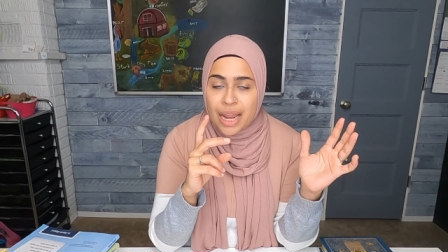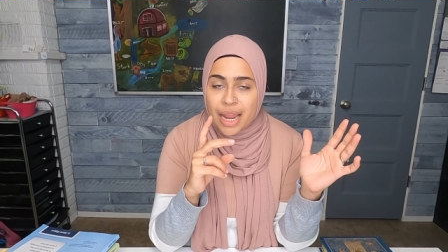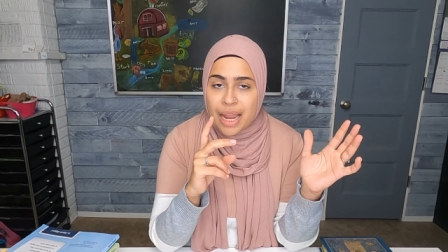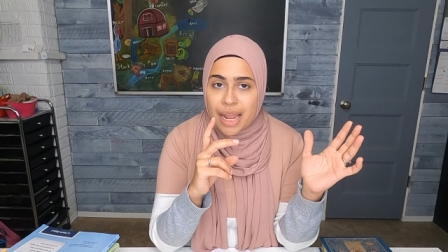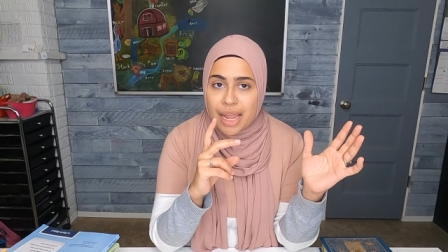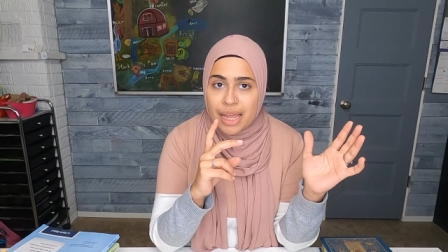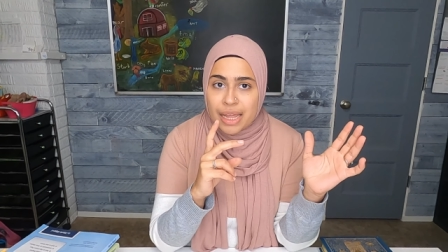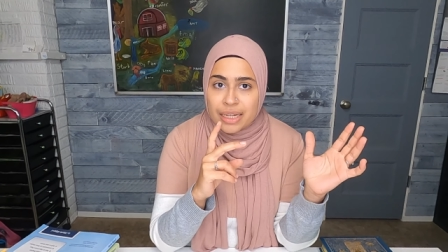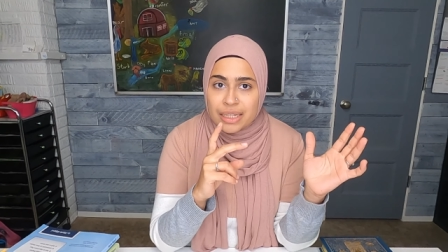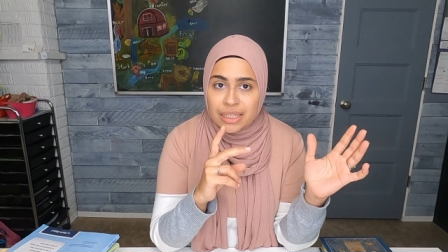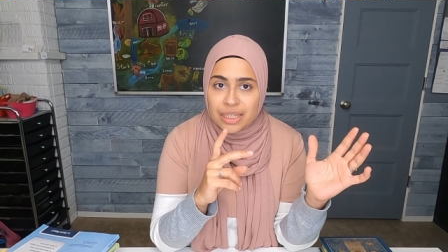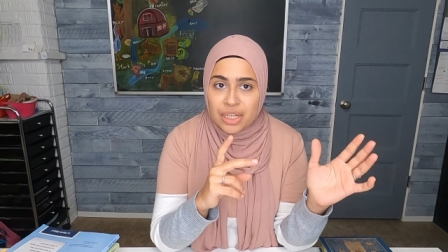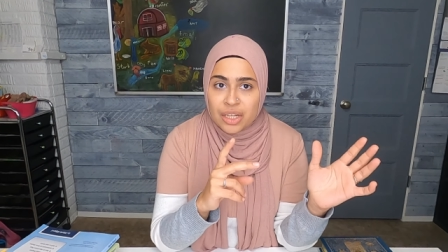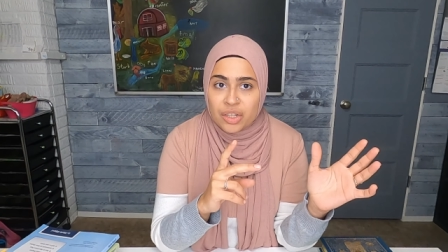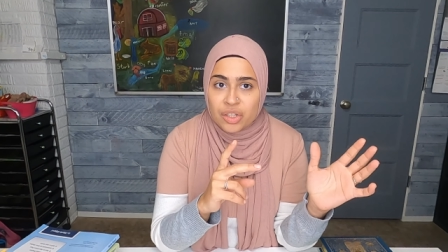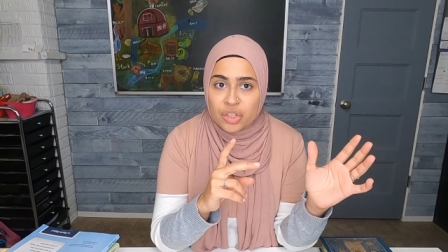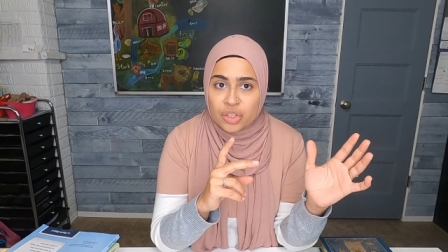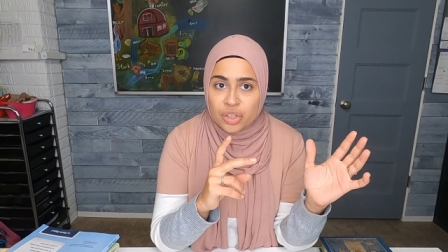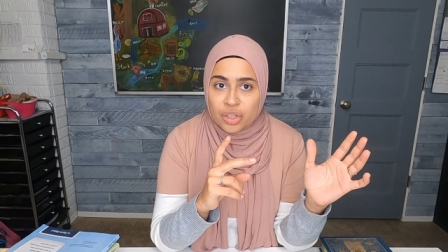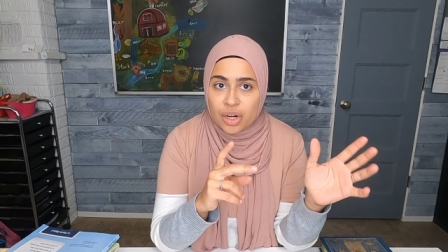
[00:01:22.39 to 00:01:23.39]
and
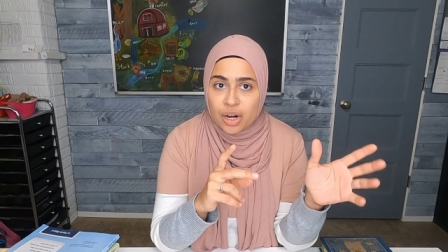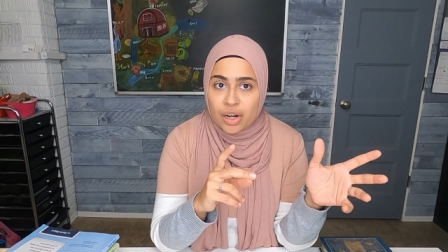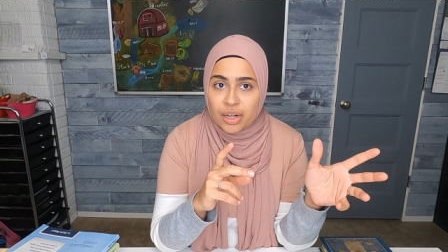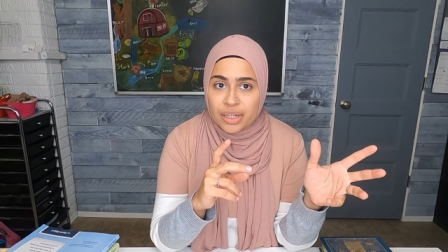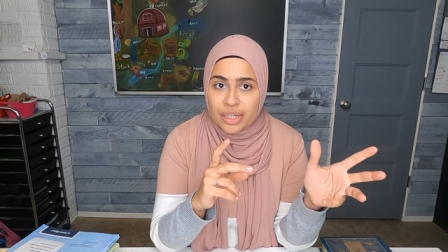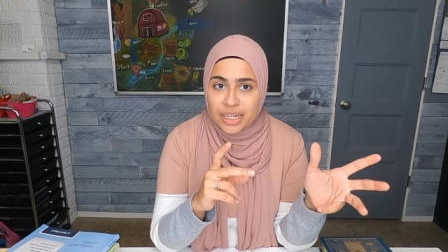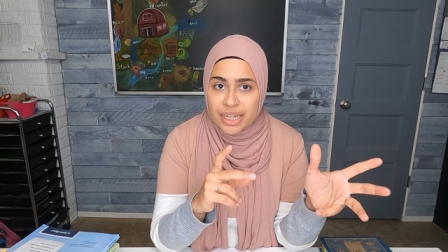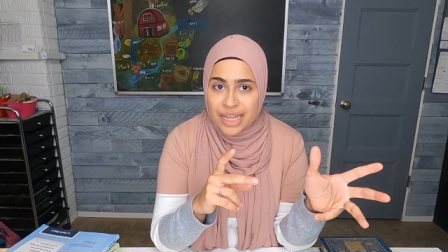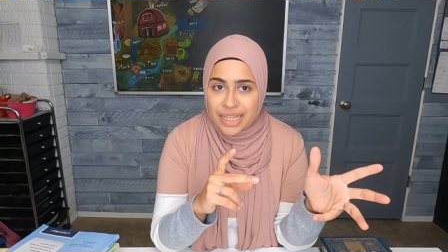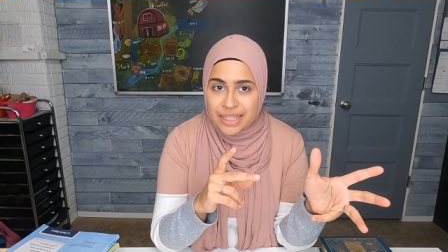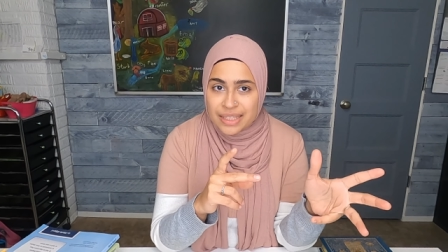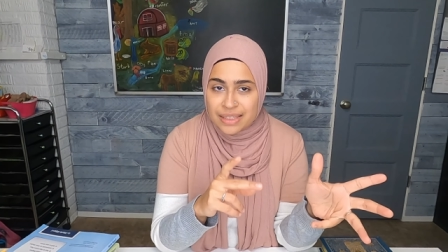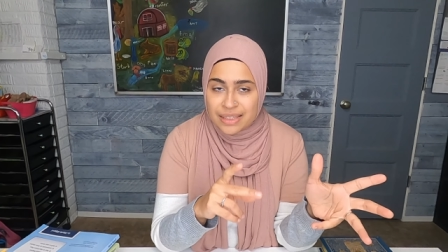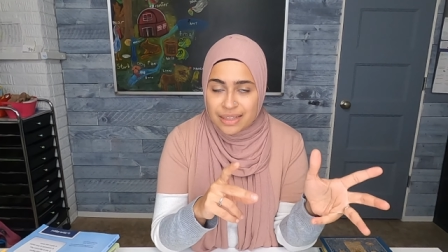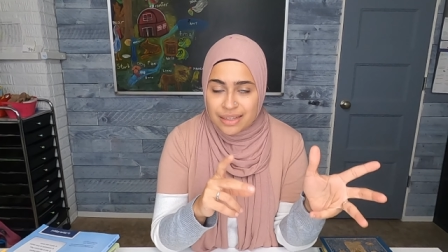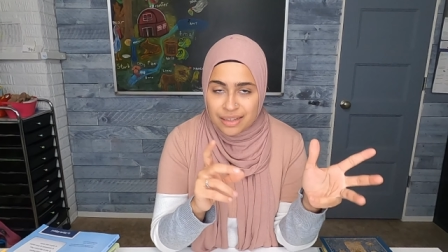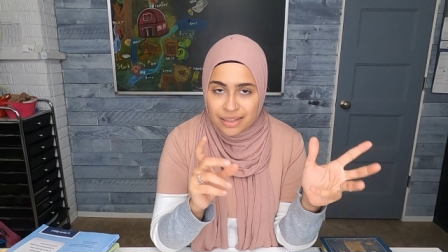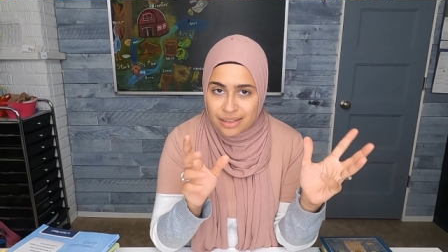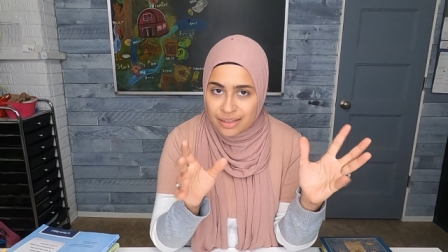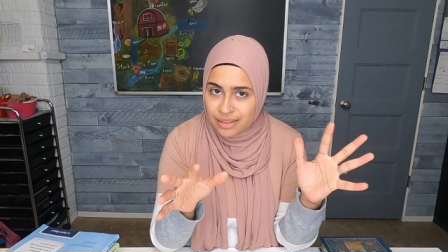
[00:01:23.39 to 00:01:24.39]

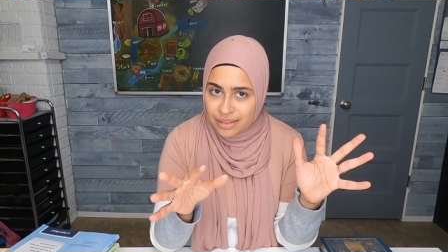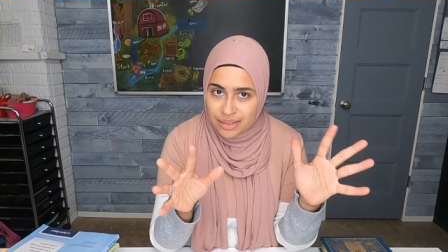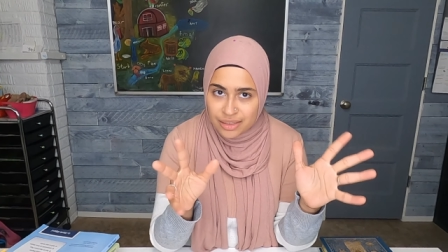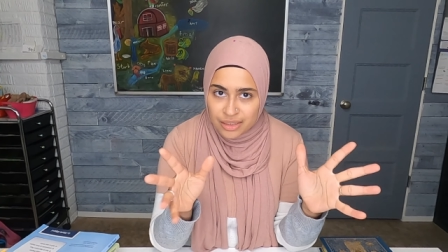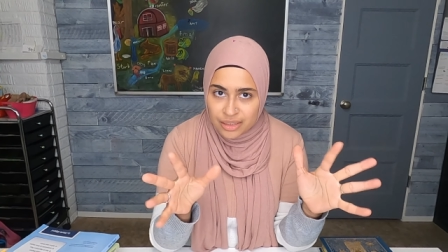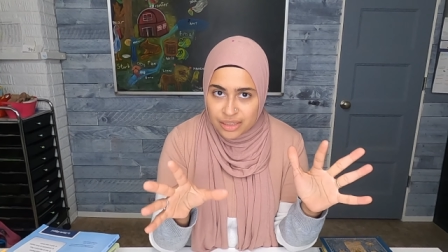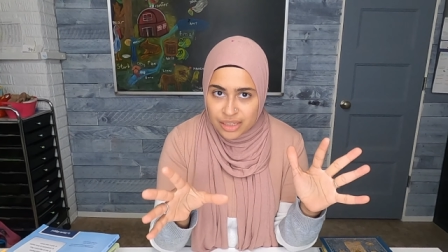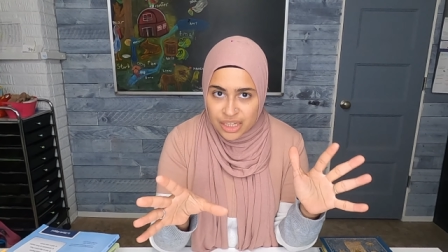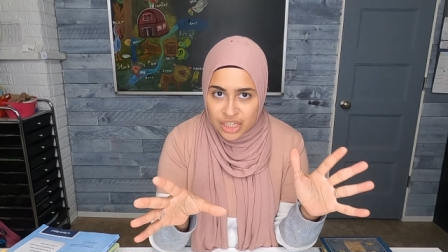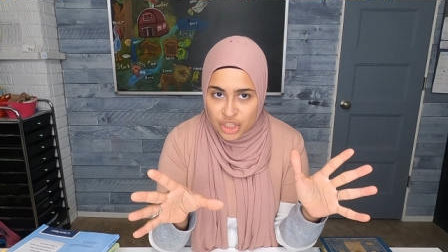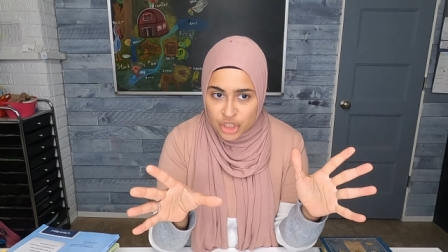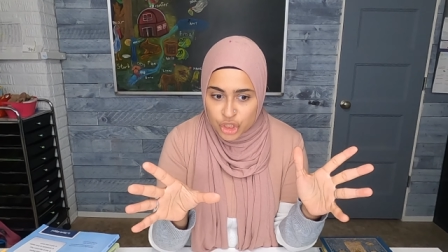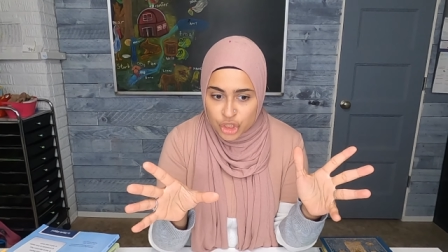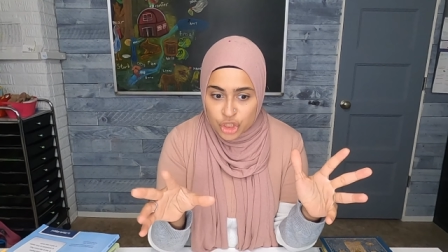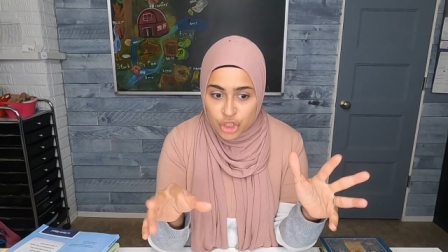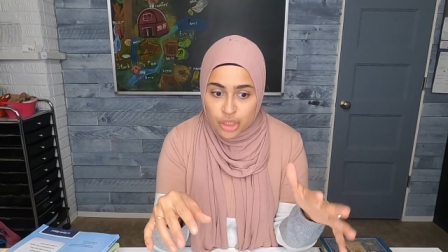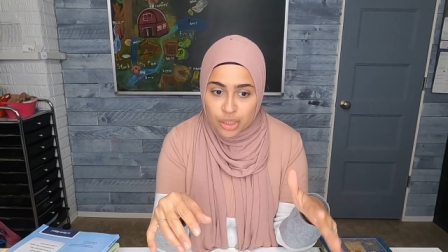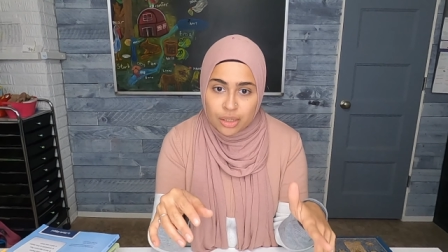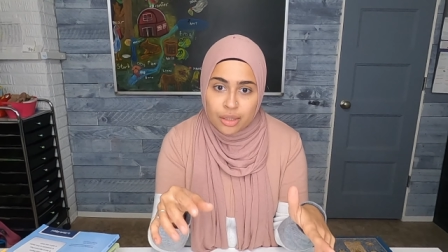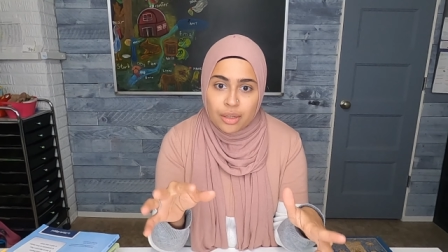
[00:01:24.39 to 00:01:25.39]
kindergarten-esque
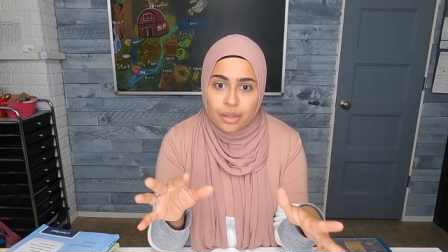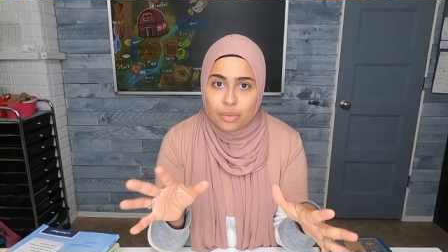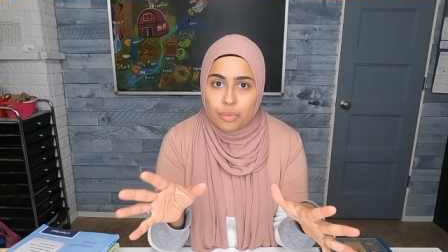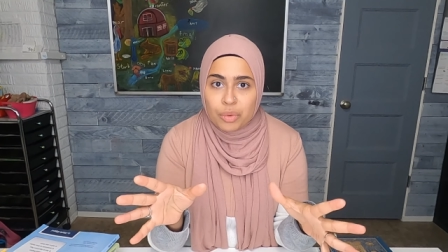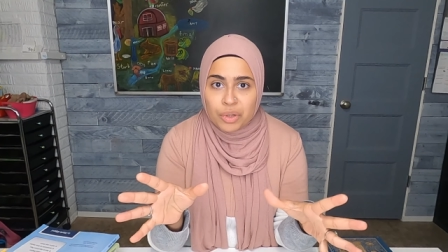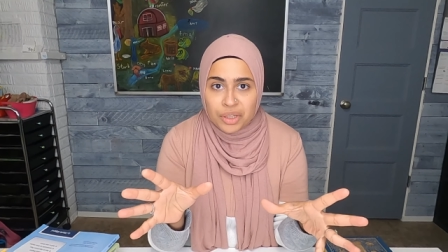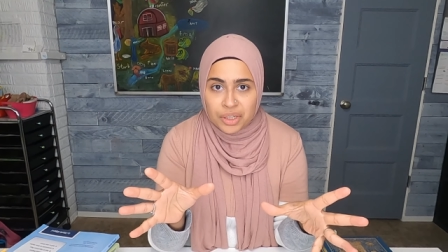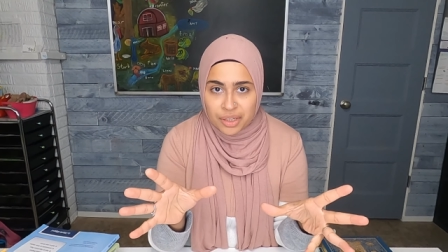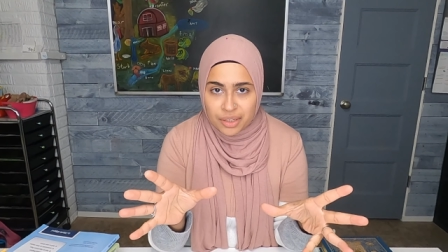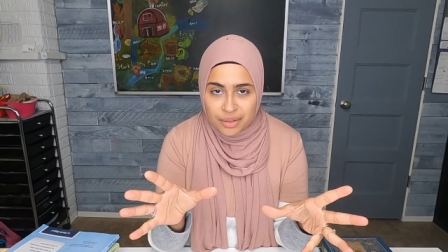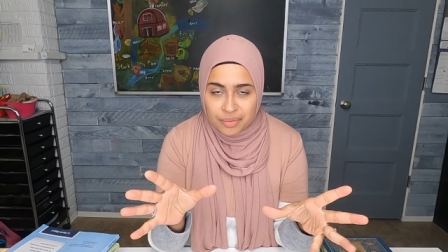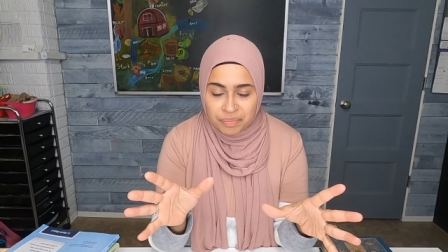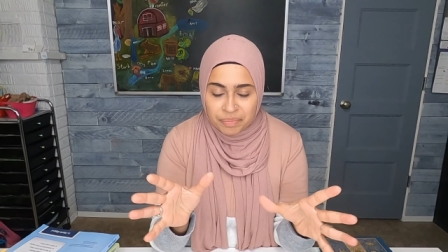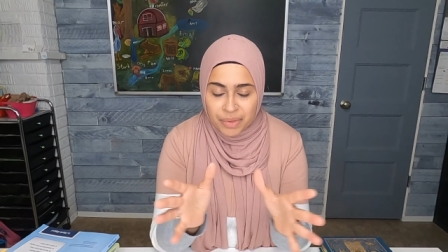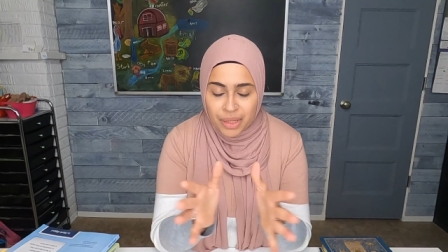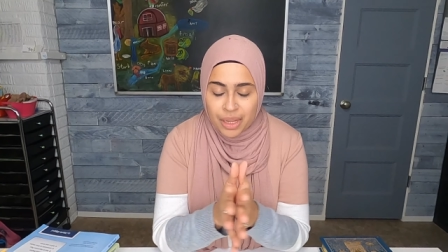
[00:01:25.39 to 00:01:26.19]
ish work.